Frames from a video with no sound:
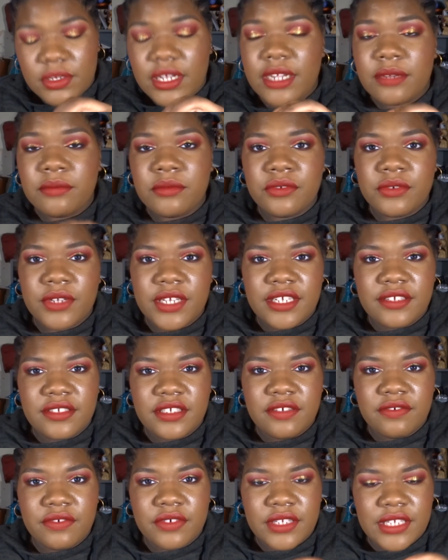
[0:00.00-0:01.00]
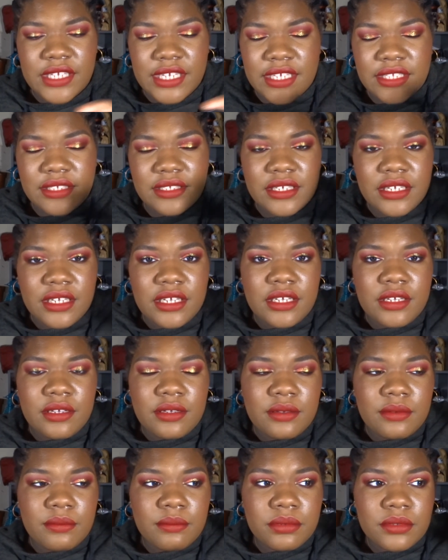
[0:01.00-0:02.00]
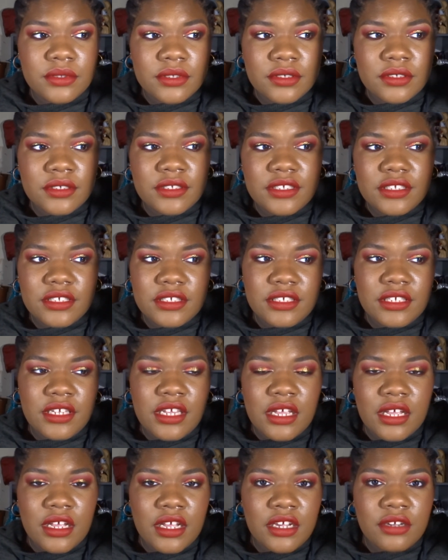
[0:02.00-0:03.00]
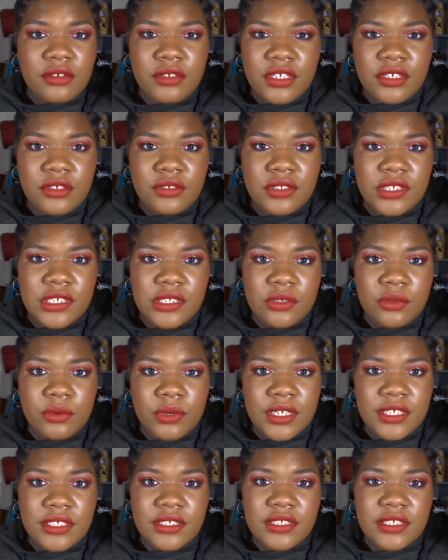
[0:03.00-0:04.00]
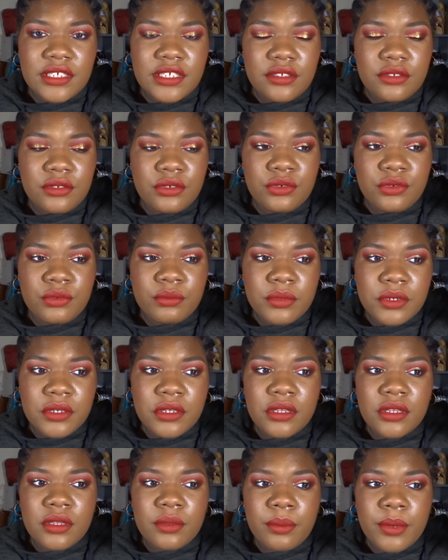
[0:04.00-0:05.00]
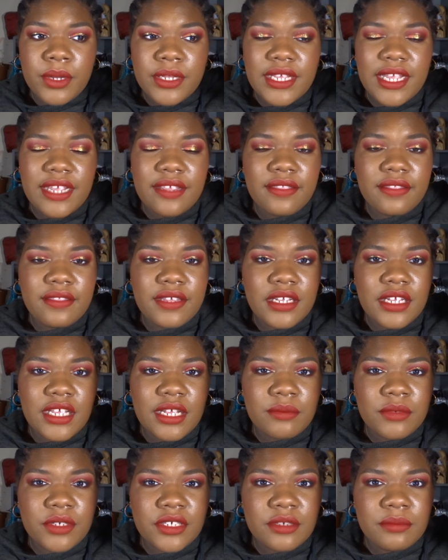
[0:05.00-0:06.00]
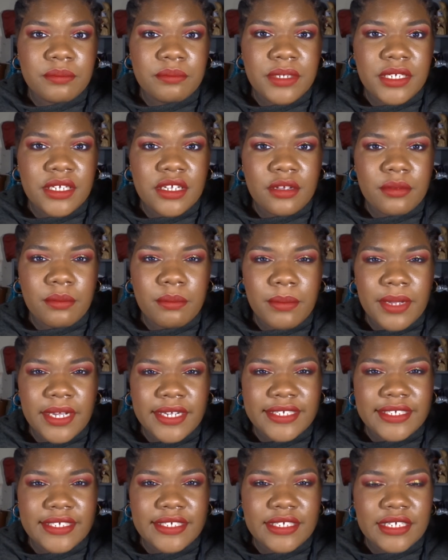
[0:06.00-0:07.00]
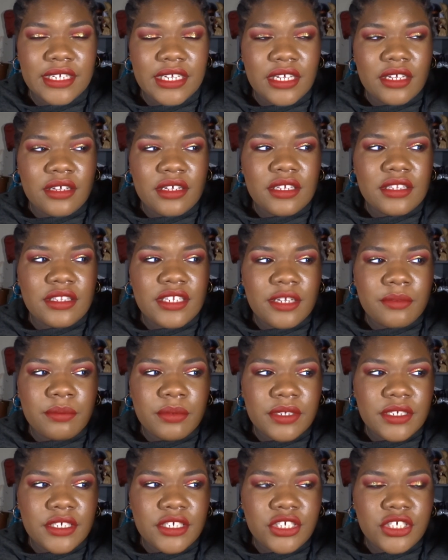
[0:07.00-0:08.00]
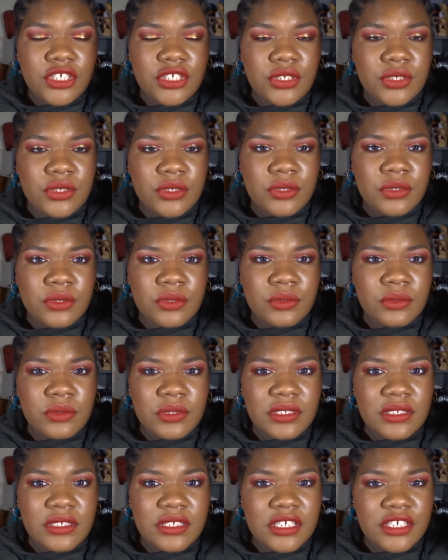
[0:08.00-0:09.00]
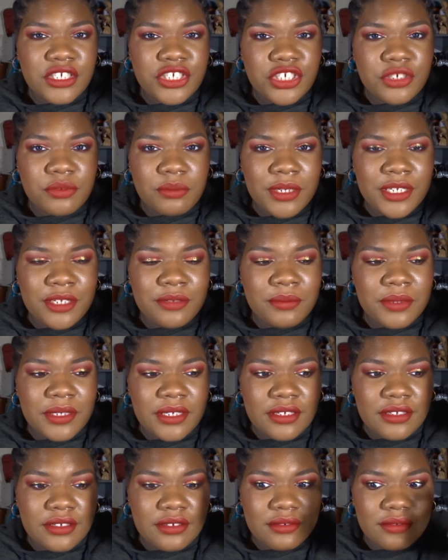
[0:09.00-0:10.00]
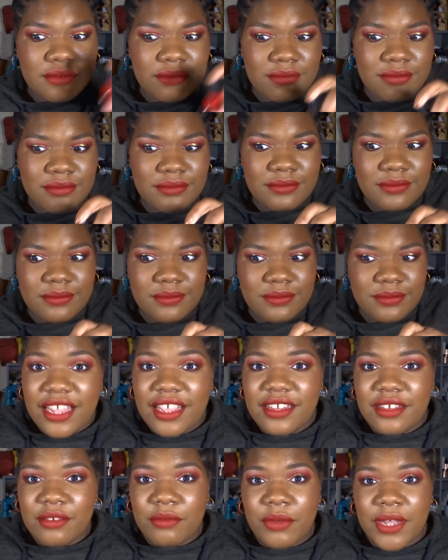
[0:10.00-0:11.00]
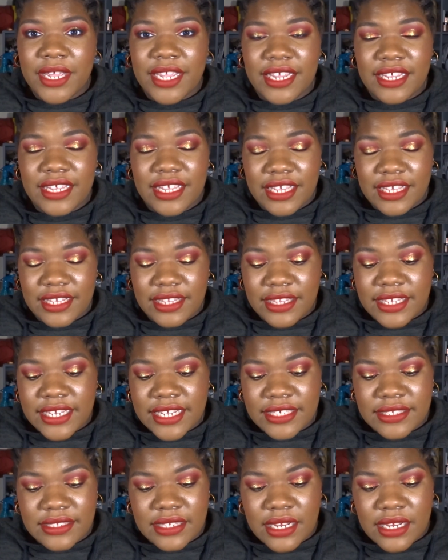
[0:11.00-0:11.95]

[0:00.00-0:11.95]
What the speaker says: I'm too lazy for that. But yeah, I only used it twice in 2 months, but I think I'm gonna pick up my nail polish usage maybe. Anyway, next